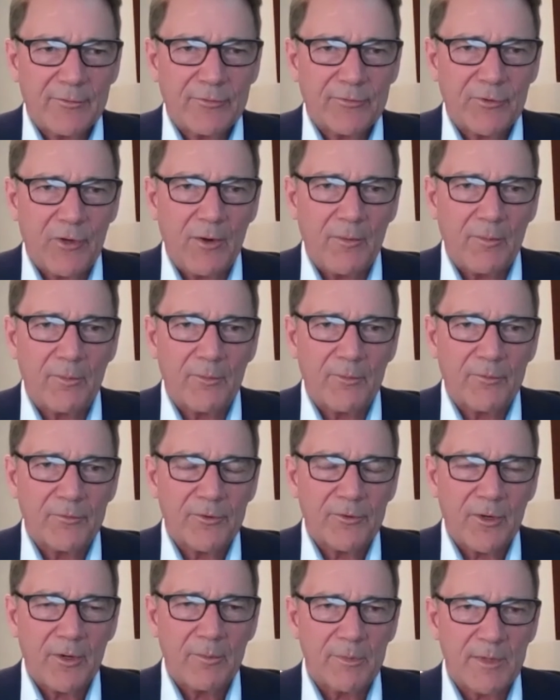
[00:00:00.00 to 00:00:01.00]
from
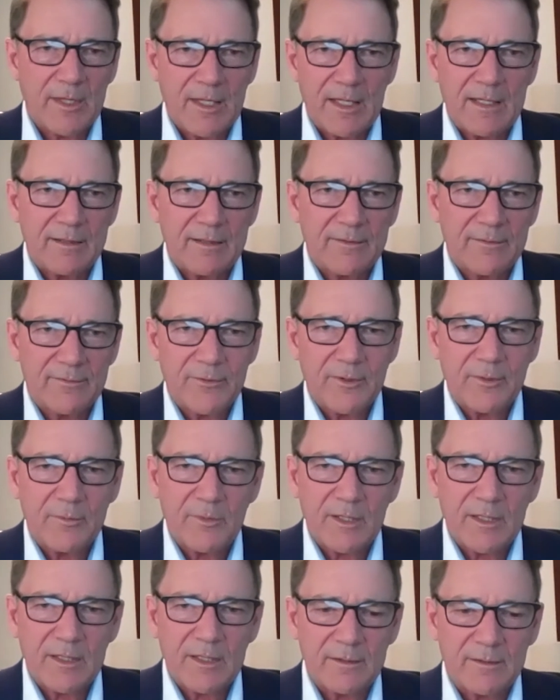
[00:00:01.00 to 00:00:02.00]
the
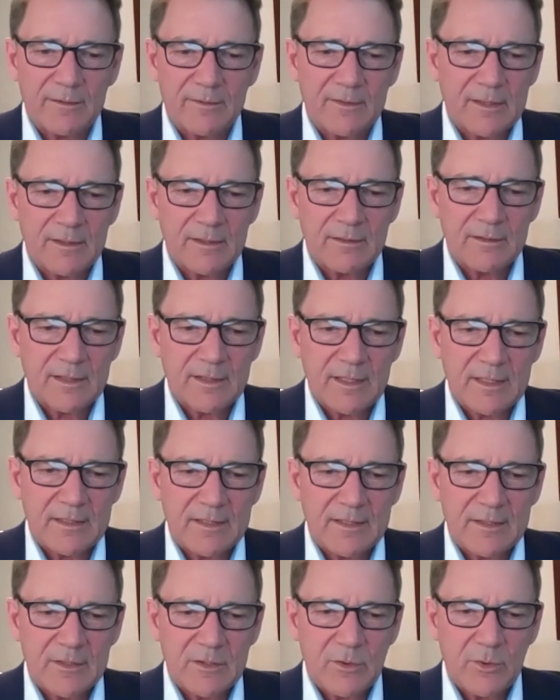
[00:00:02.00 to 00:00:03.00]

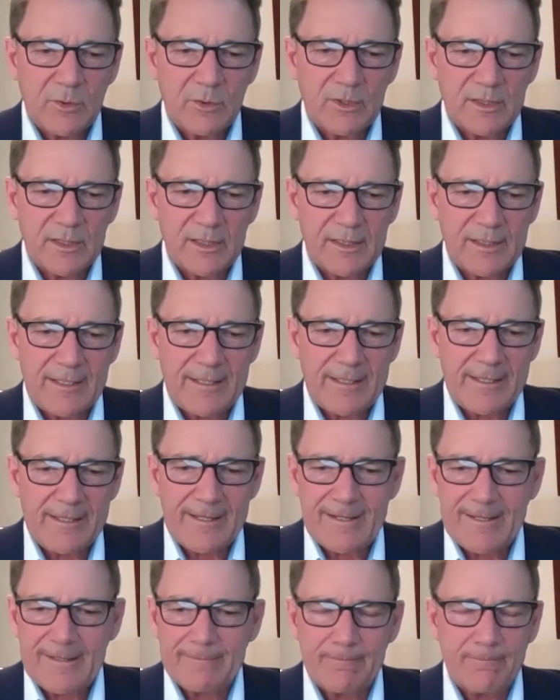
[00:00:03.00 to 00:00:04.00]
let's call it
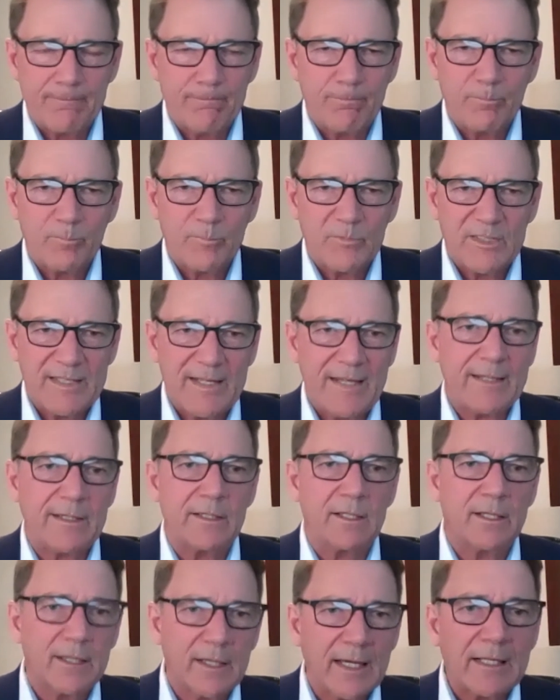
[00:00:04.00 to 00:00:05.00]
the
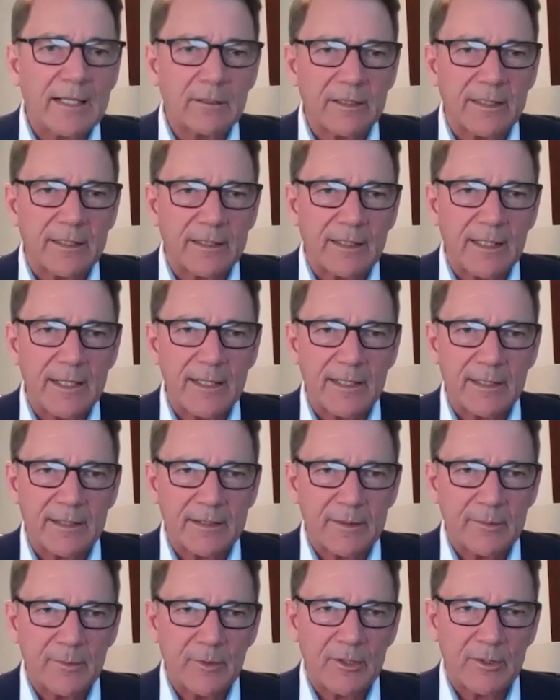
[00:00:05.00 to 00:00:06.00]
dead algae lying
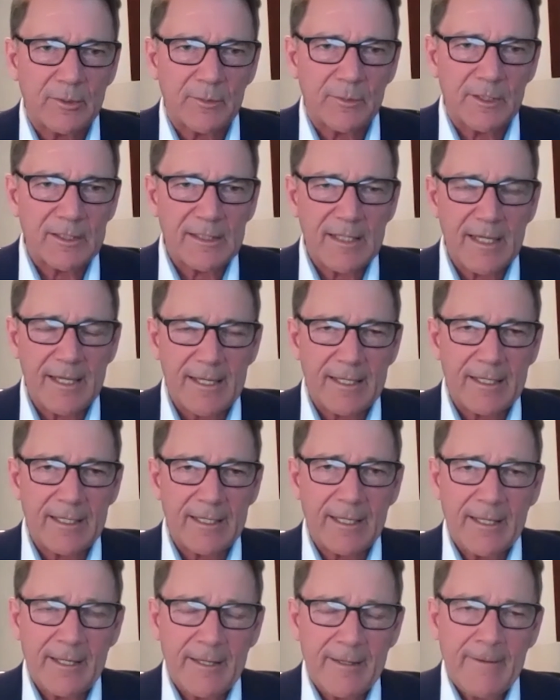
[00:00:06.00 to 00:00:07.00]
at the bottom of the lake.
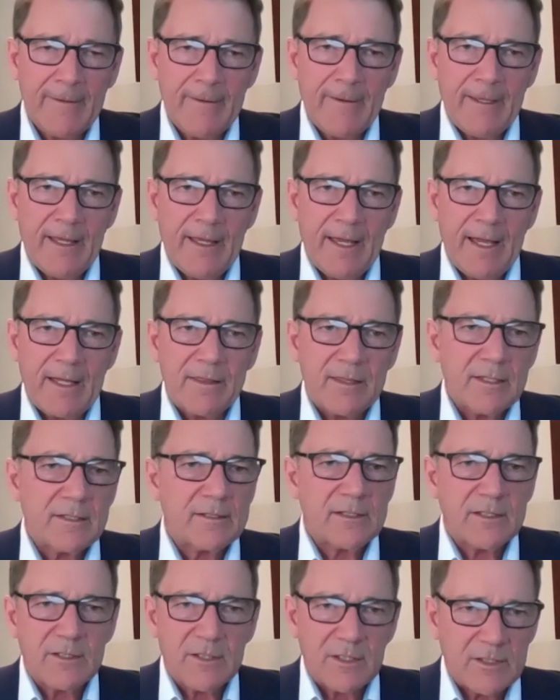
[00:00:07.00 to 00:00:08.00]
And
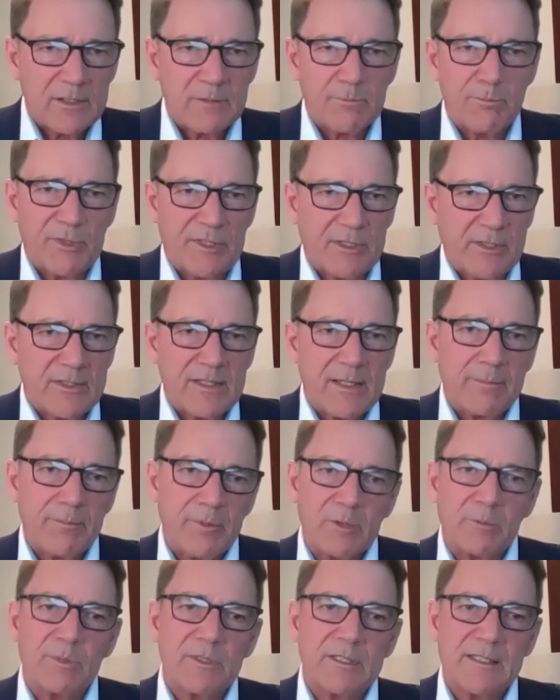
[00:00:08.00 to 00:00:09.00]
this just builds up
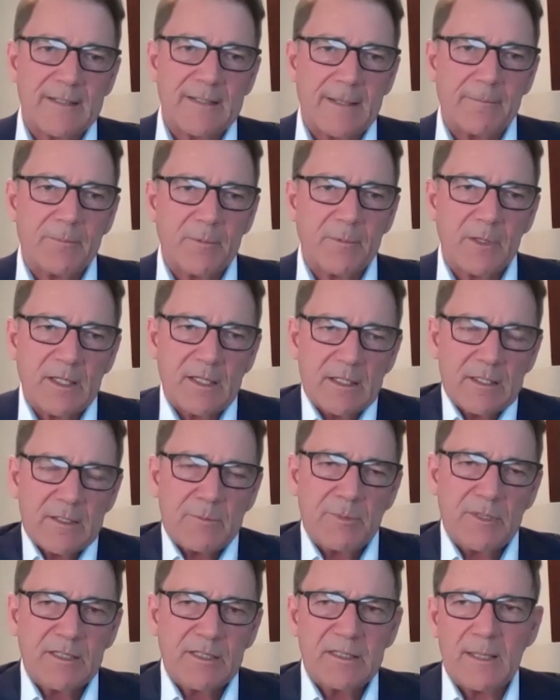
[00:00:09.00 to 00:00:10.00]
and builds up. And
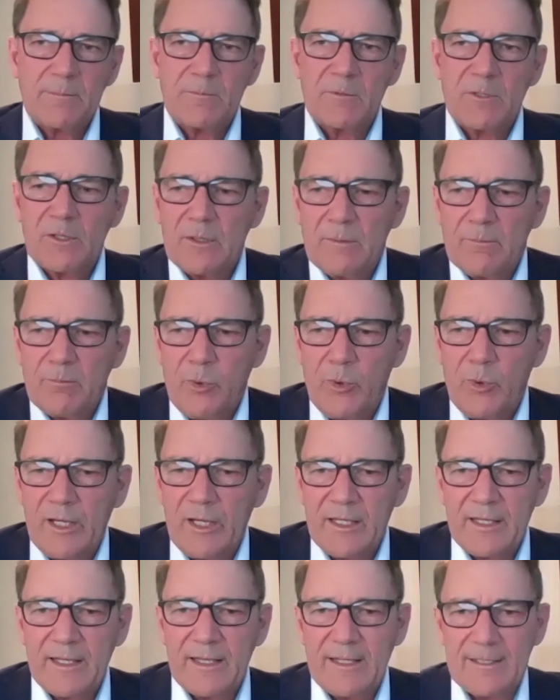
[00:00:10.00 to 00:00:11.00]
it's built up to the
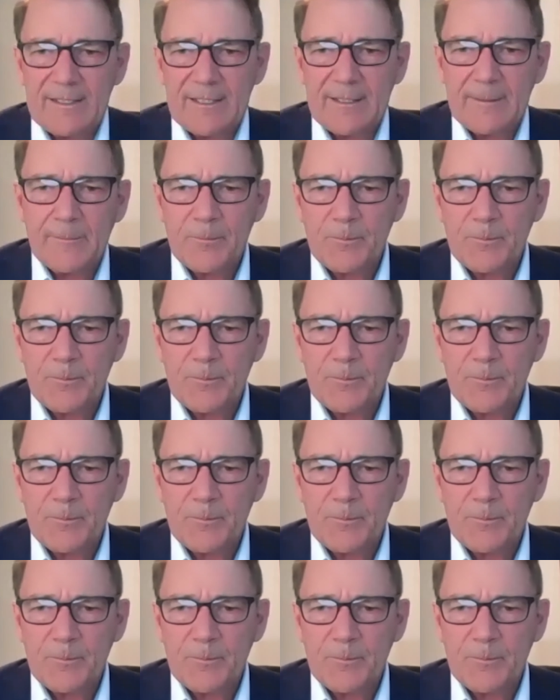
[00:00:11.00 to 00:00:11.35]
point that